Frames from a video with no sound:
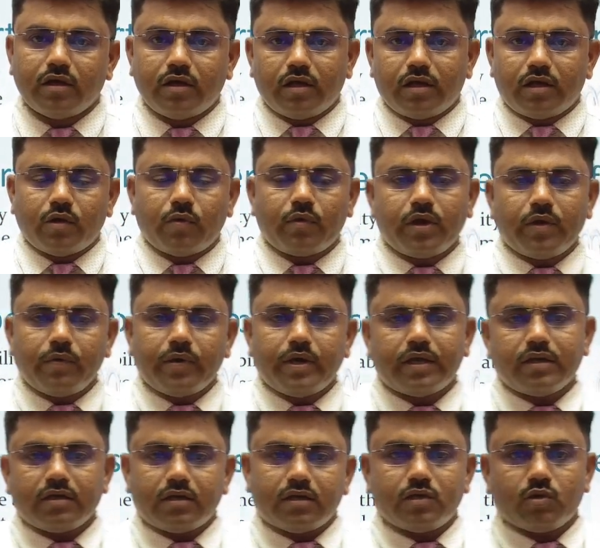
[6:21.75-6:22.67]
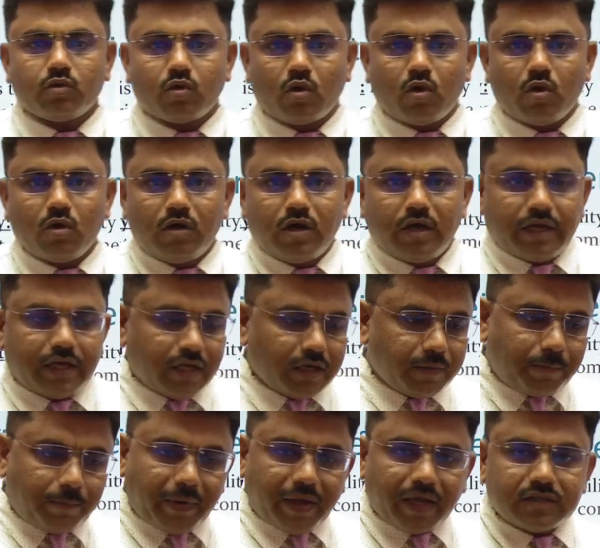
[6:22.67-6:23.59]
Everywhere, you know, in
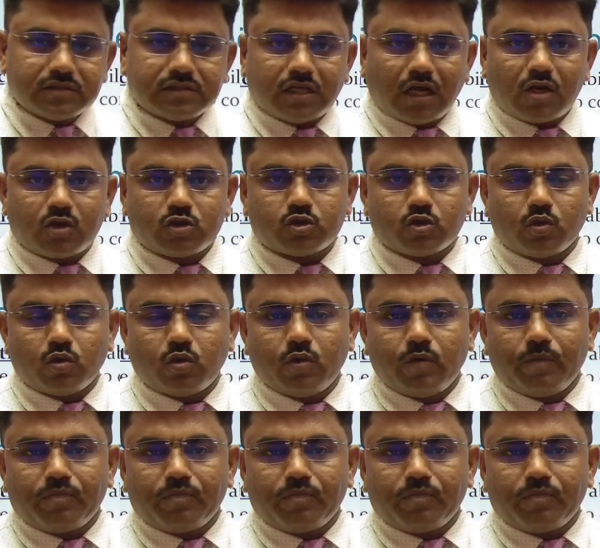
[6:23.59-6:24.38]
pens also